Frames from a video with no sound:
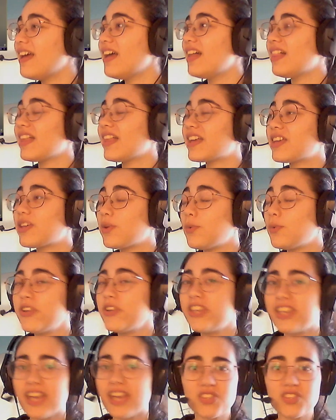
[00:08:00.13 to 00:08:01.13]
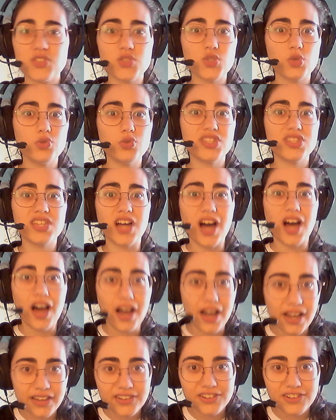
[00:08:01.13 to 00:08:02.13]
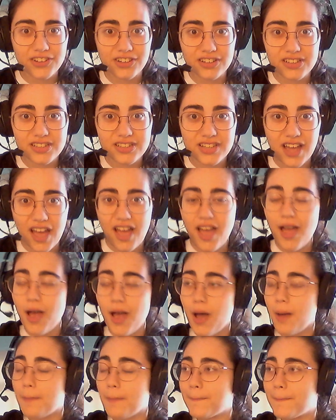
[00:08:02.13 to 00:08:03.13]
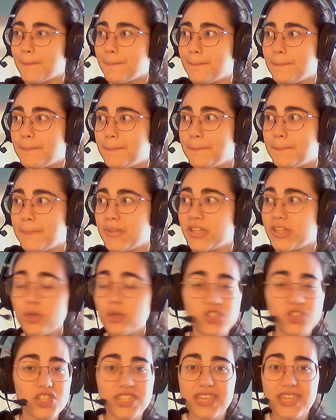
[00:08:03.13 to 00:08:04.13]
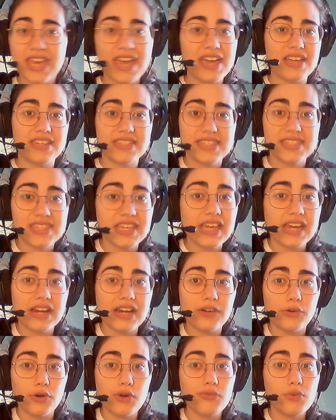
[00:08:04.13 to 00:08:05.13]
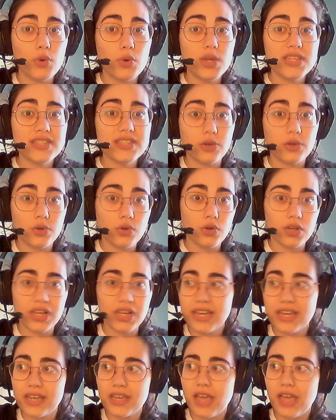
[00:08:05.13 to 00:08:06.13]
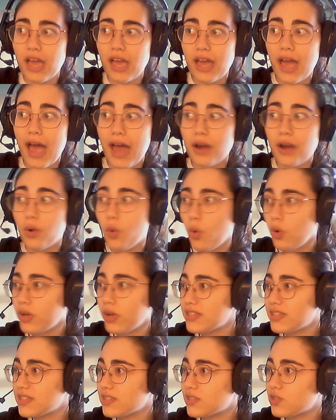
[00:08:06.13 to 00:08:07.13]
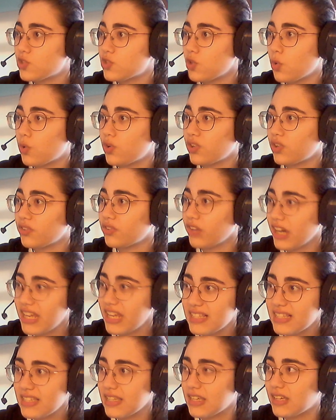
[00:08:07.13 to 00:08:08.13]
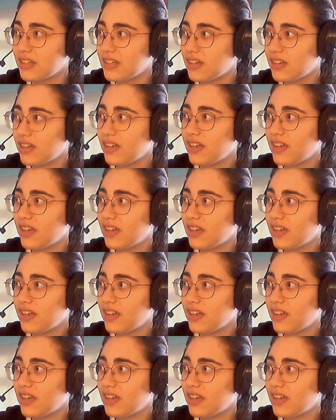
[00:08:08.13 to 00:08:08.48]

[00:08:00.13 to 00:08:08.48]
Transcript: Like, you would get so tired, but you just can't see it in her voice at all, like, at all. It's so crazy.